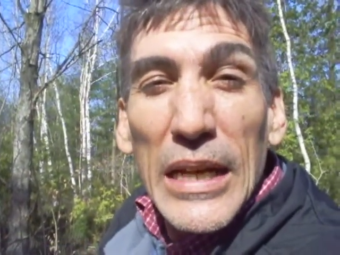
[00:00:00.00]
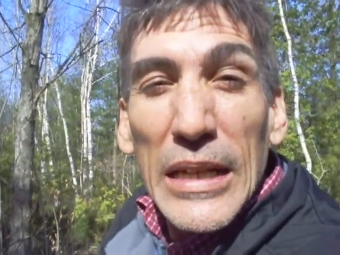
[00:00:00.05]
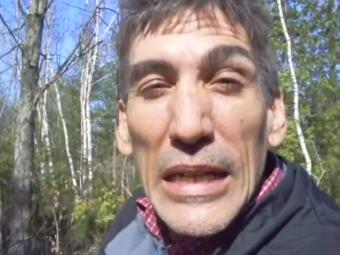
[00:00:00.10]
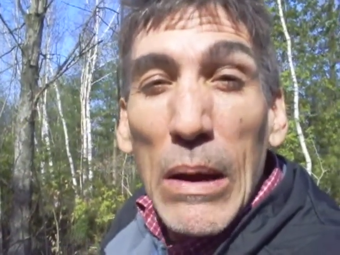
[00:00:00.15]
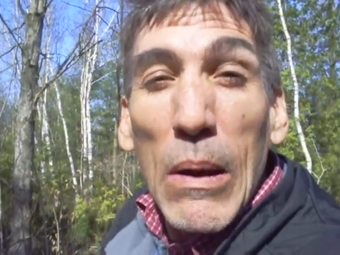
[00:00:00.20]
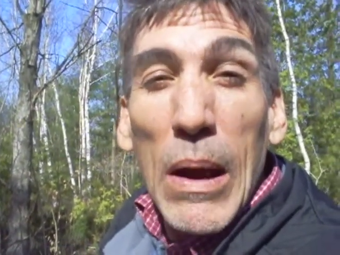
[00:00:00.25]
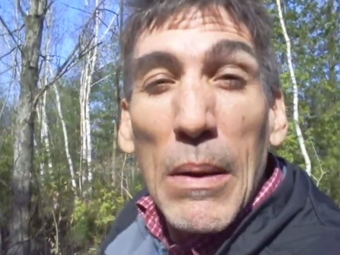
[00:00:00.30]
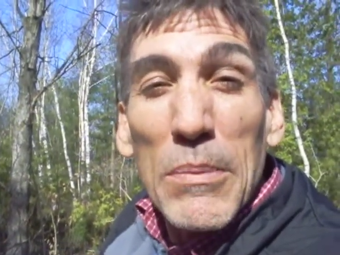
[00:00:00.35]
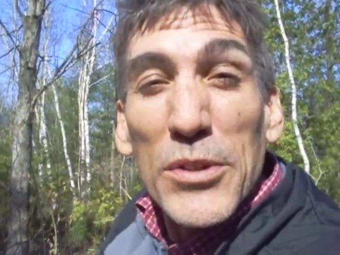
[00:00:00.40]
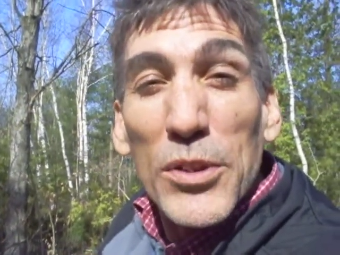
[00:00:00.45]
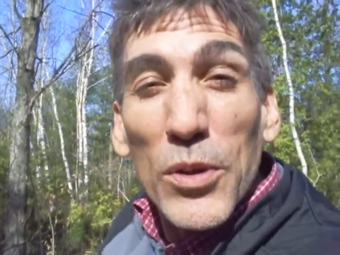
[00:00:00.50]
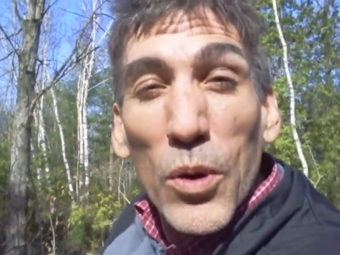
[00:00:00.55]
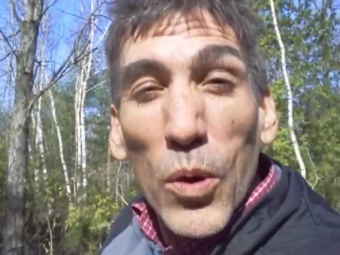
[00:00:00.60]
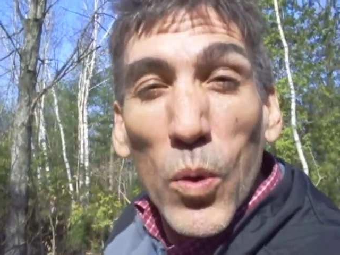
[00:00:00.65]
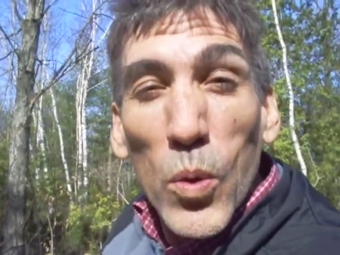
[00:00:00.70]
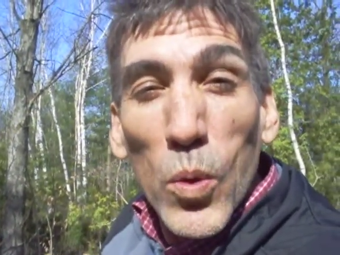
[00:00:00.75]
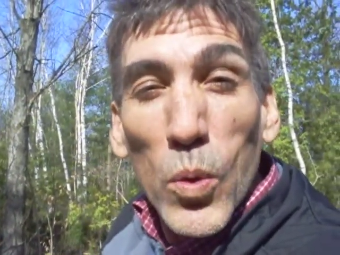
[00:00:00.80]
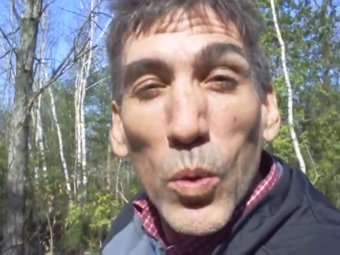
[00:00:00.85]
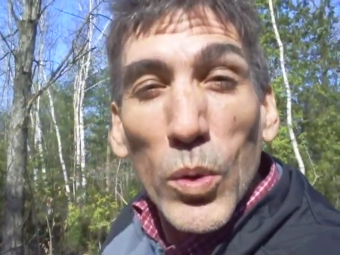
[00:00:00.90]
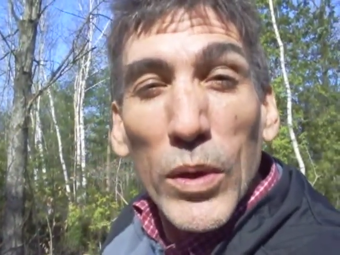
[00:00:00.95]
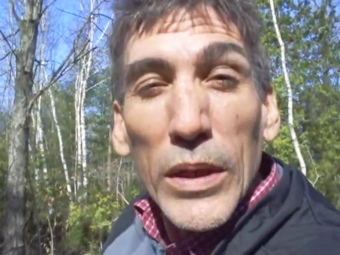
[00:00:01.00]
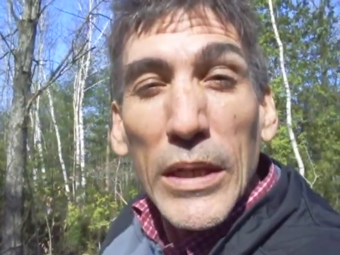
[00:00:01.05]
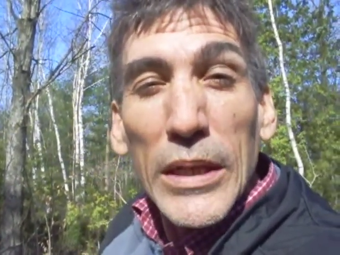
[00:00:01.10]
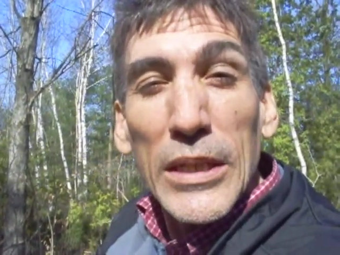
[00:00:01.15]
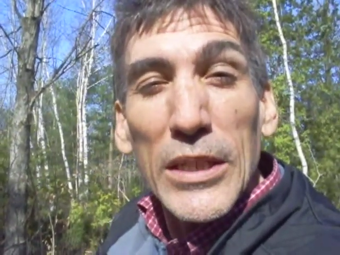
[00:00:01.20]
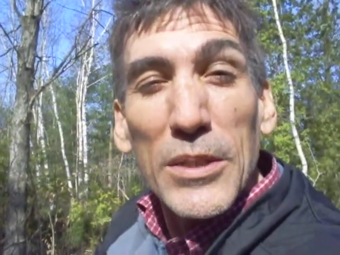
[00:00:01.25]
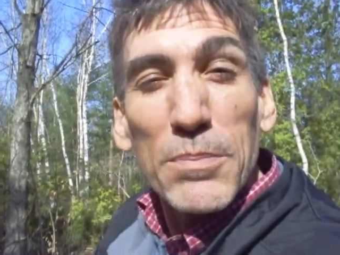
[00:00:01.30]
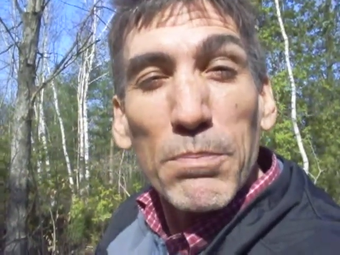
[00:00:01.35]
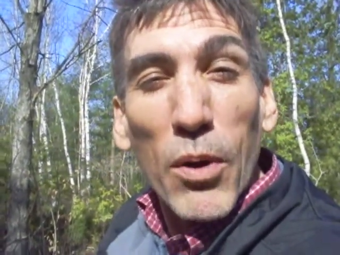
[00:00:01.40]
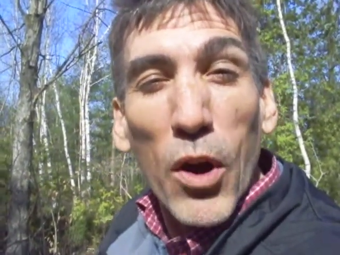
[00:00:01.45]
Now I'm told it
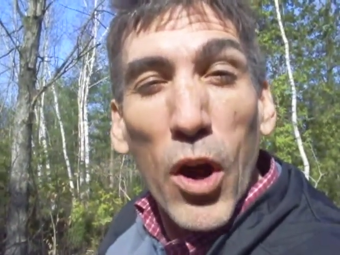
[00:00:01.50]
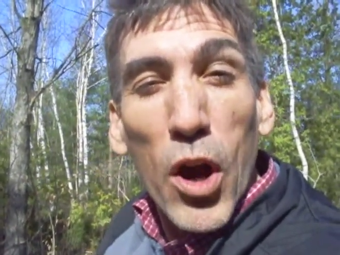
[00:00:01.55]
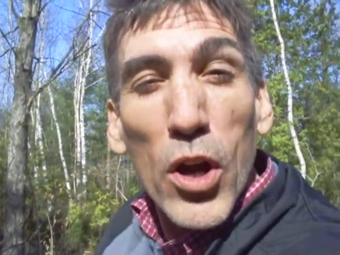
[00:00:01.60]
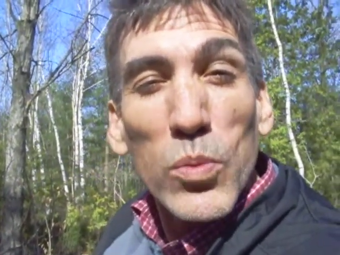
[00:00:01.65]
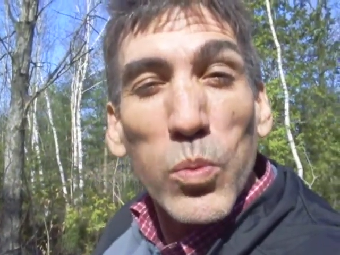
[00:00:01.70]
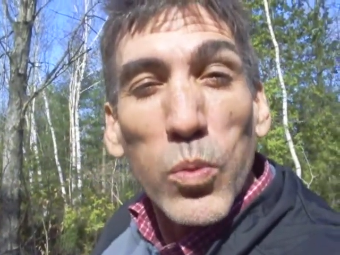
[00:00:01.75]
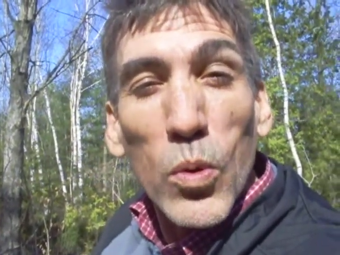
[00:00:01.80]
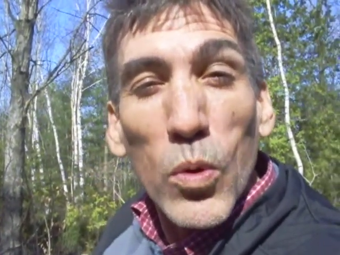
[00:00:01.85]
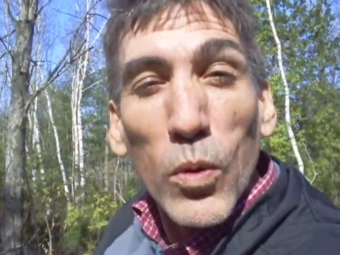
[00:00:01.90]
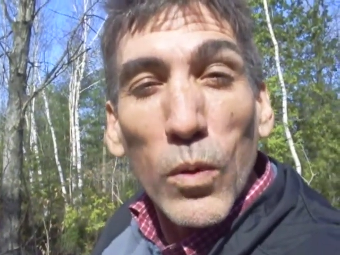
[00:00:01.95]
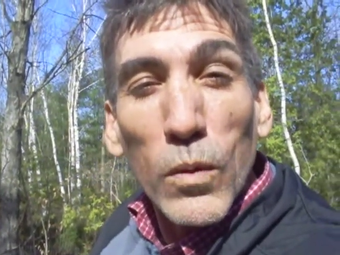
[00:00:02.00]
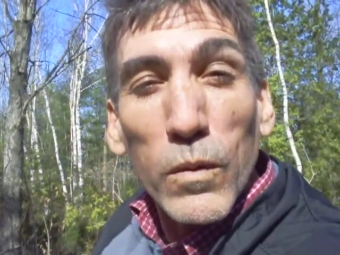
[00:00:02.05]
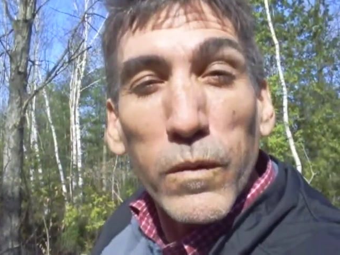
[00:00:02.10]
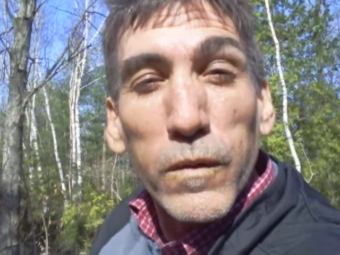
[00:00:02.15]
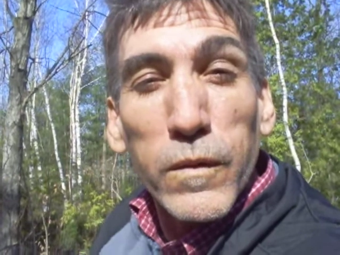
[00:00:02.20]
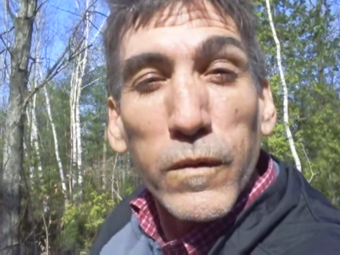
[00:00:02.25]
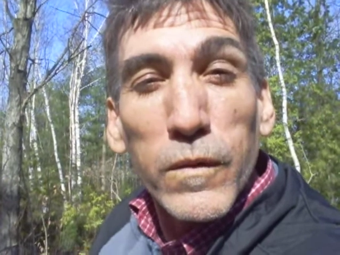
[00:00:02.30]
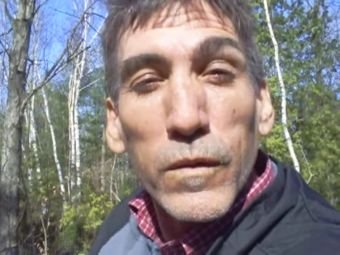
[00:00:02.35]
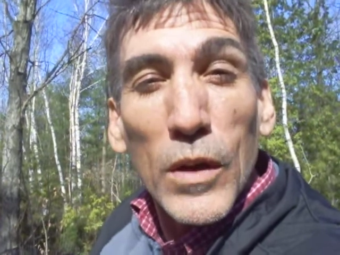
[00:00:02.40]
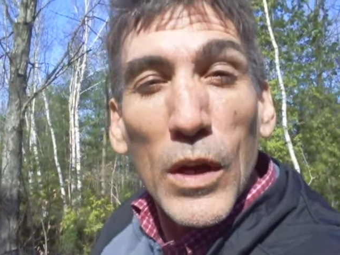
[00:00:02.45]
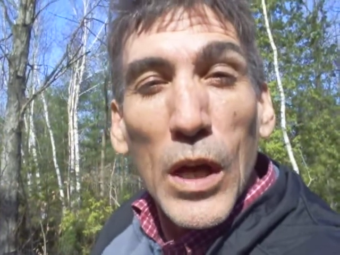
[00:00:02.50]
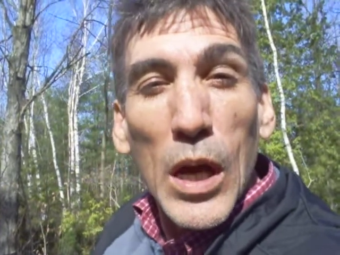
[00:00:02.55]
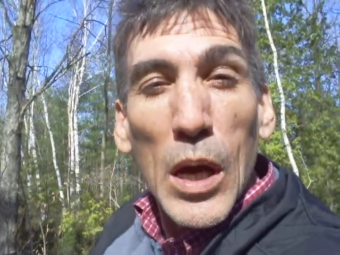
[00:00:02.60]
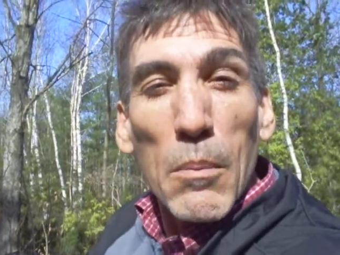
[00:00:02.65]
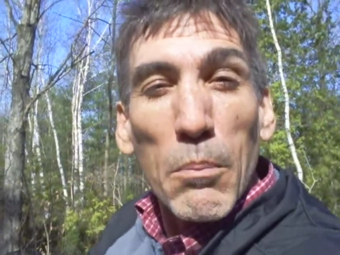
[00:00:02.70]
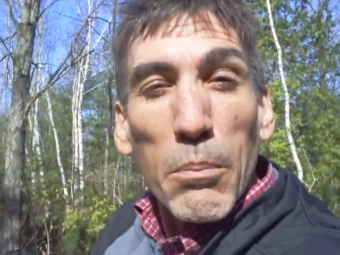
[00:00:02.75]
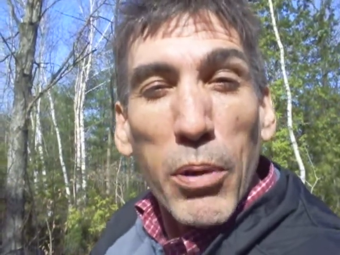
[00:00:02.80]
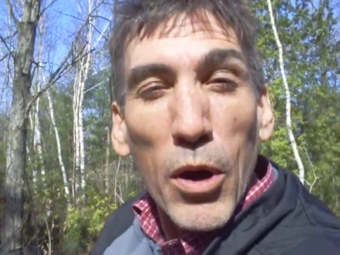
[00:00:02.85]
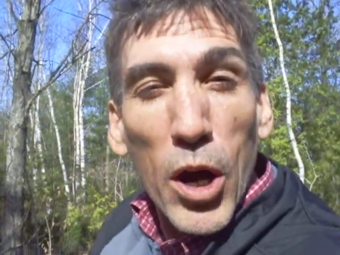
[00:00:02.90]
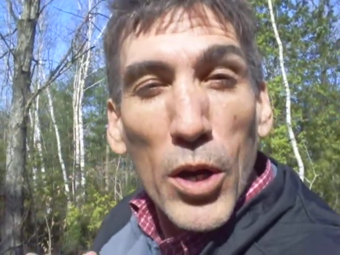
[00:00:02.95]
is part wolf,
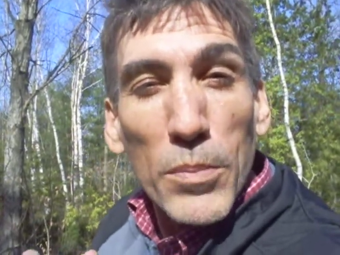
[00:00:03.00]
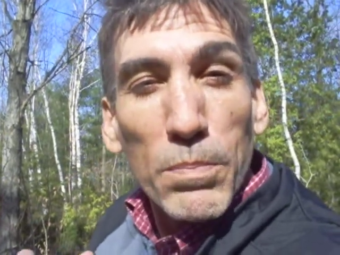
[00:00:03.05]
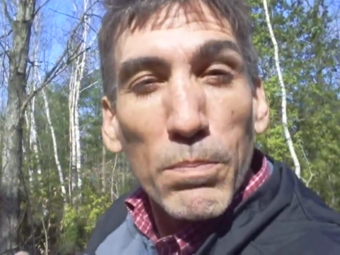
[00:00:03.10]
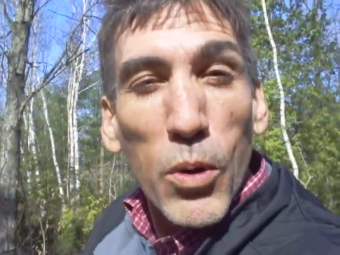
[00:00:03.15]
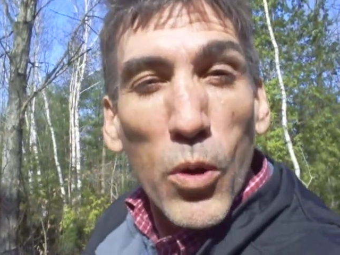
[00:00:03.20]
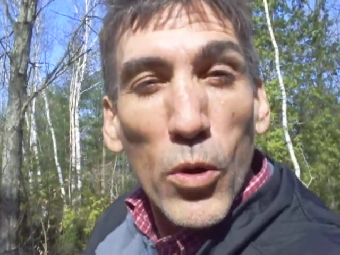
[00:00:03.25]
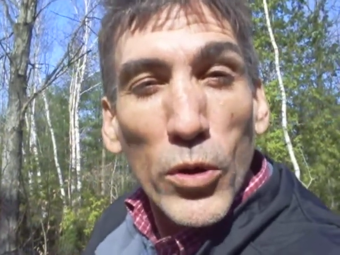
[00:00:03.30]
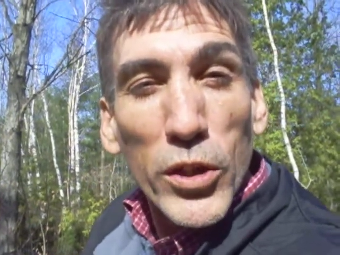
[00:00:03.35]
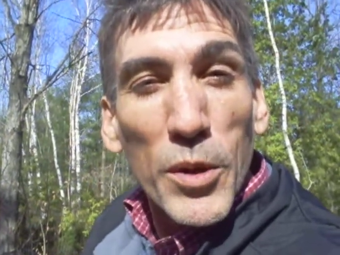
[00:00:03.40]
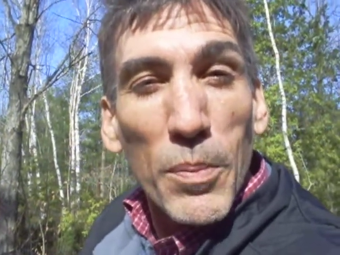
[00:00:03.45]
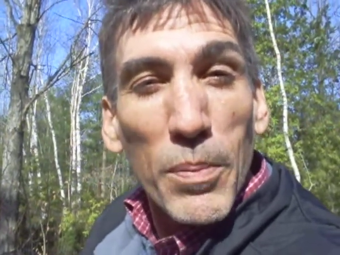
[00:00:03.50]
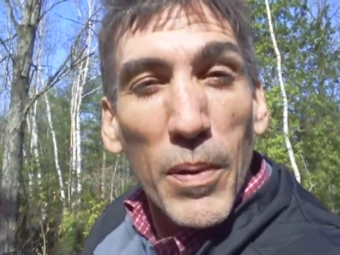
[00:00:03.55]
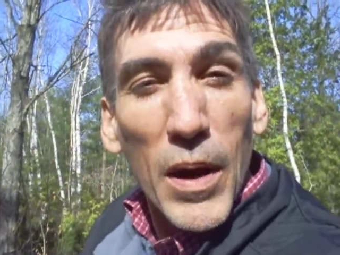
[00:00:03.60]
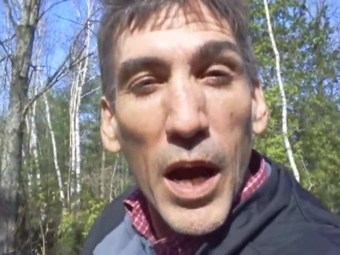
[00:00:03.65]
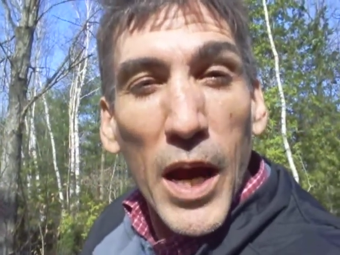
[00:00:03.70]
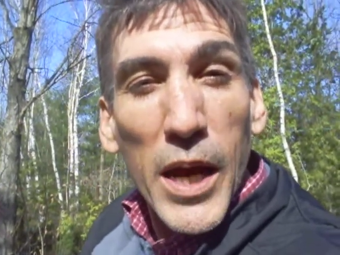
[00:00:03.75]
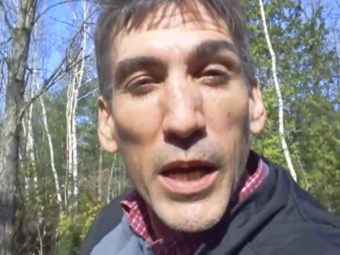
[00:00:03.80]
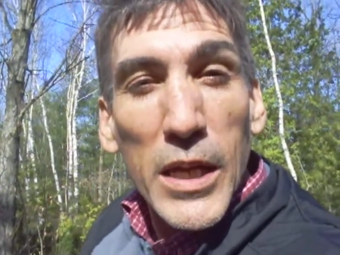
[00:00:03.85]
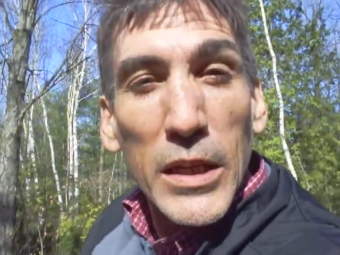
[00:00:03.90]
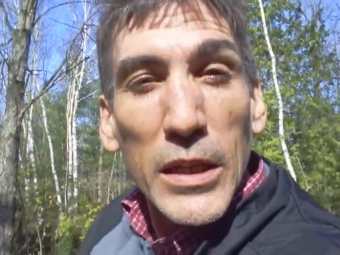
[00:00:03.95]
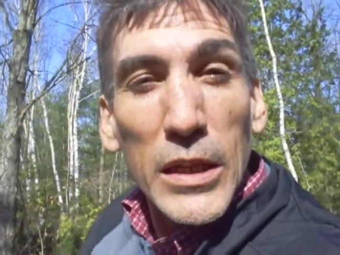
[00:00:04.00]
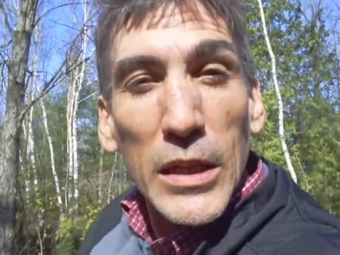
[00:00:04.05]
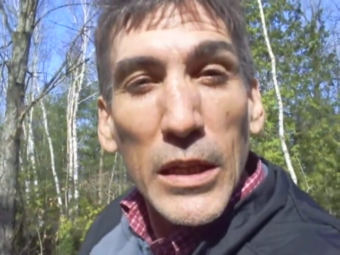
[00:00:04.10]
part porcupine,